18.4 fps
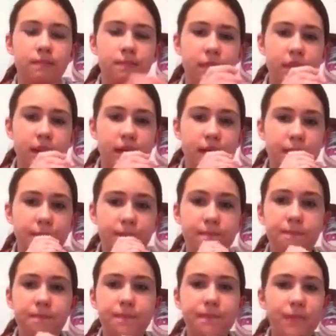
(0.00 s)

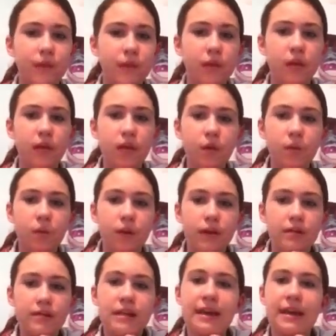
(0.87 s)
then
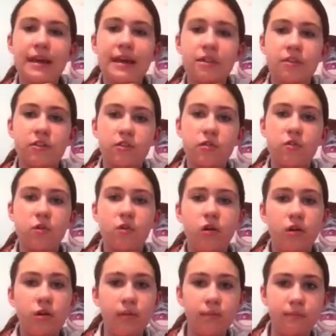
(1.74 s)
one day at
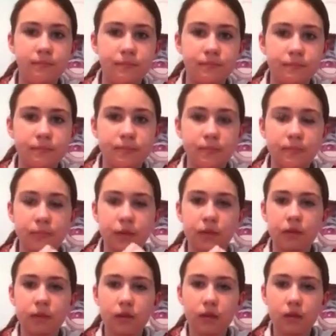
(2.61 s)
school,
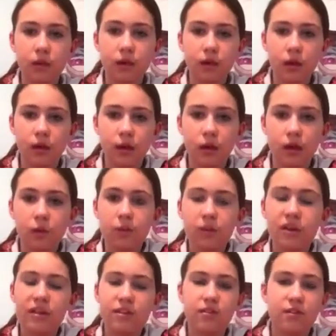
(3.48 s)

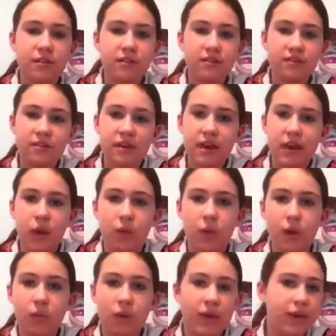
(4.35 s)
we do this thing
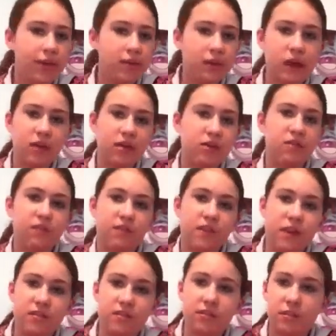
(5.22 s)
where we like
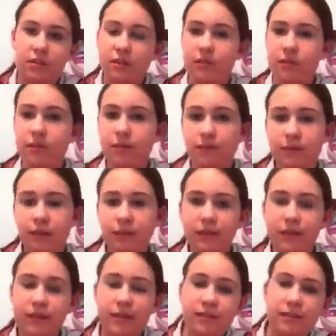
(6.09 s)
confess our
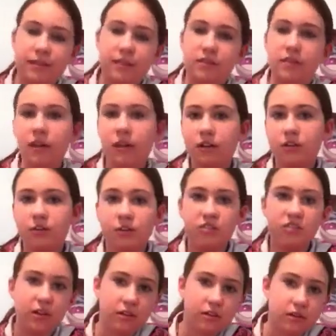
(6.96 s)
feelings and talk to
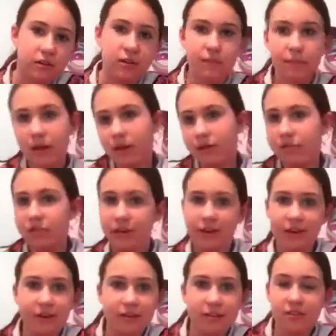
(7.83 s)
each other and
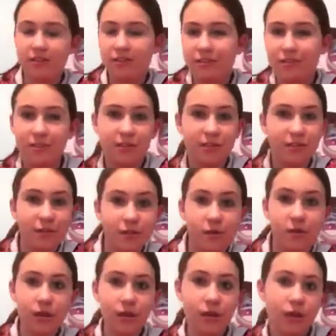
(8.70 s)
apologize and
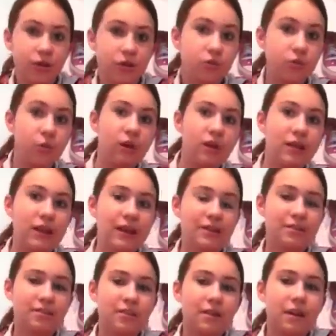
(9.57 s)
do all
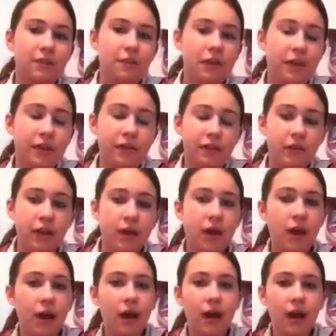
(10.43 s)
that stuff. And
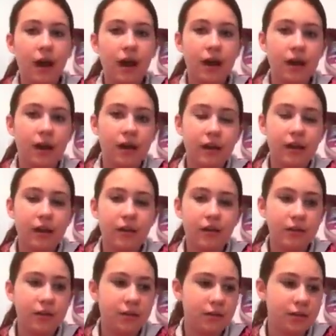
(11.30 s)
I
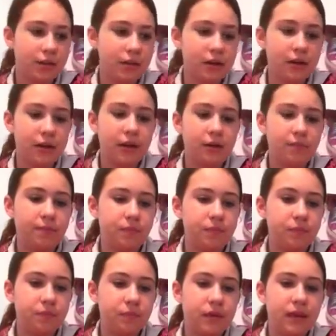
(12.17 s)

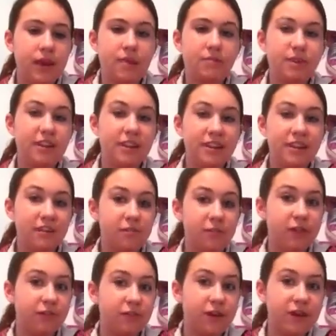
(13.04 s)
came clean to
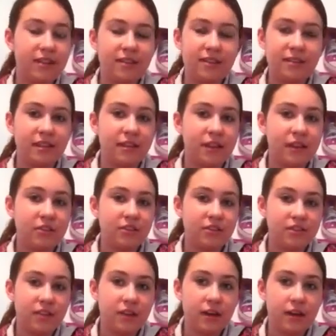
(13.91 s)
my friends and I
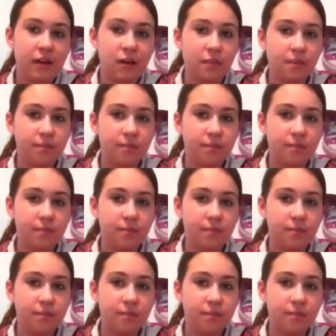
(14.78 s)
just said